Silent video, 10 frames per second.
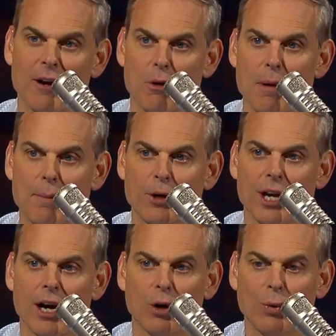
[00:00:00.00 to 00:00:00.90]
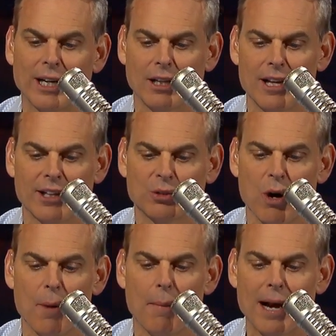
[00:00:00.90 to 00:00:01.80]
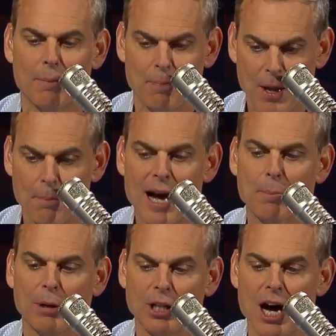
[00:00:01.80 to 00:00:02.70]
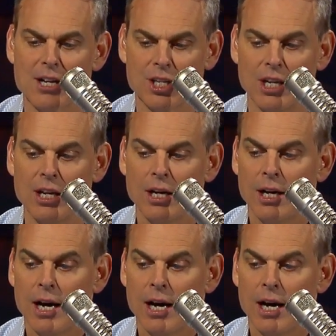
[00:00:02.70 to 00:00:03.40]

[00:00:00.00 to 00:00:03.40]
I remember, yeah, Arena League as well. Mike Mike Pawlawski.